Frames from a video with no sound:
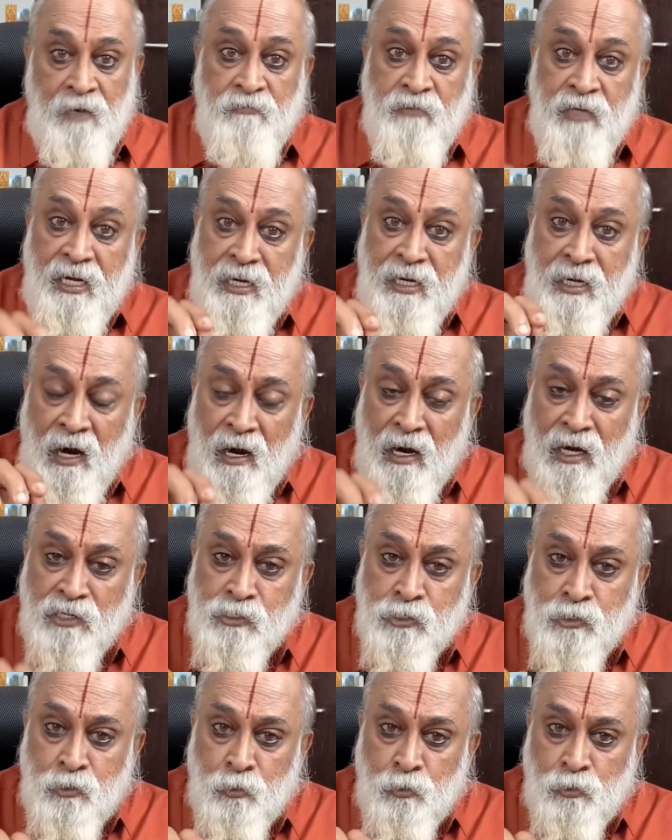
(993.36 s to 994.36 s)
A very
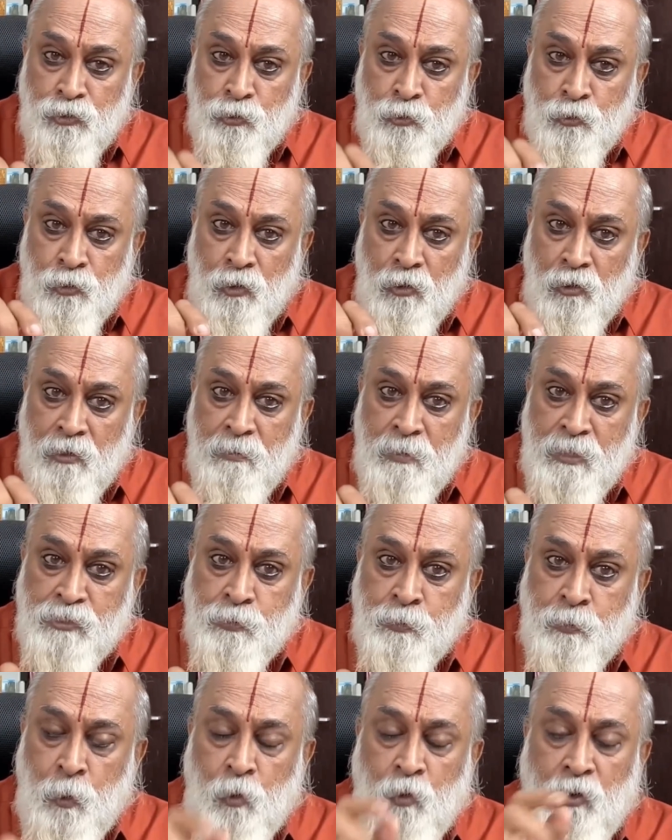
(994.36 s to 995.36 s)
harsh truth should not be
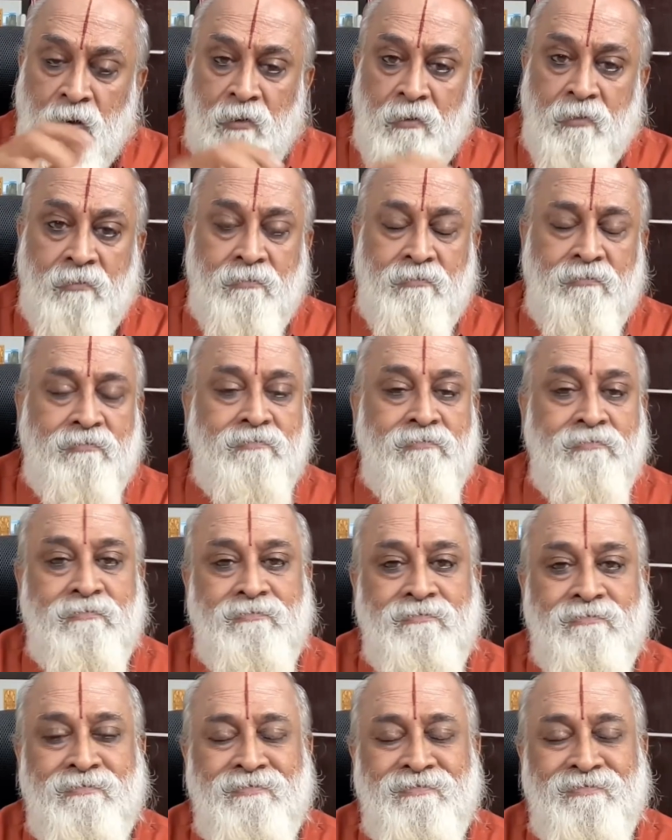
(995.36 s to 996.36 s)
spoken.
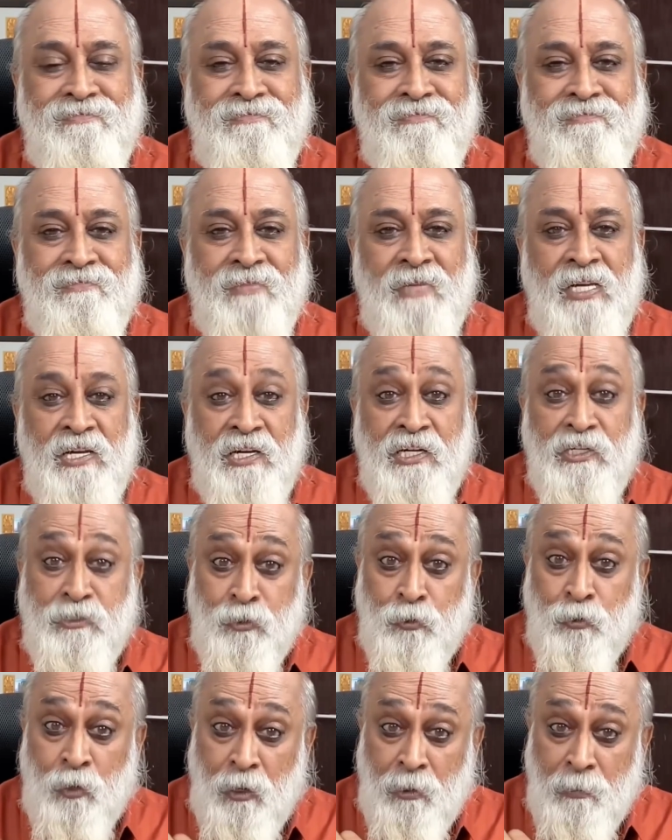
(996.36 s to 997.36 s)

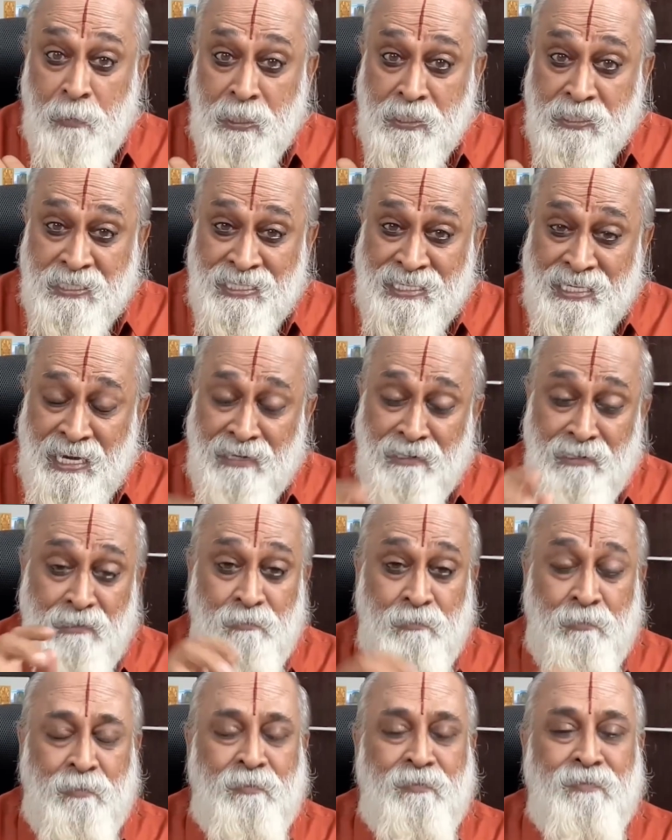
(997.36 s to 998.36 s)
It should not be
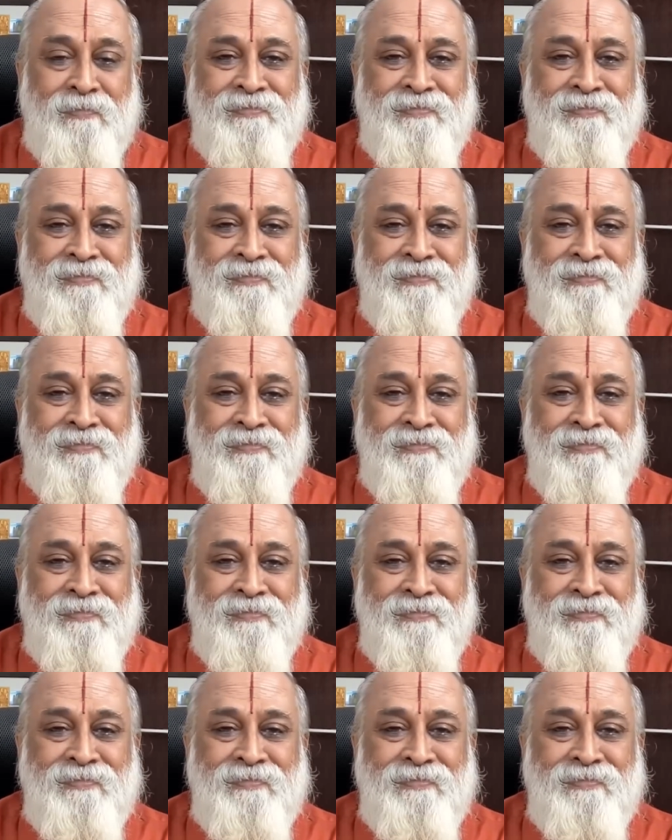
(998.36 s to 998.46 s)
said.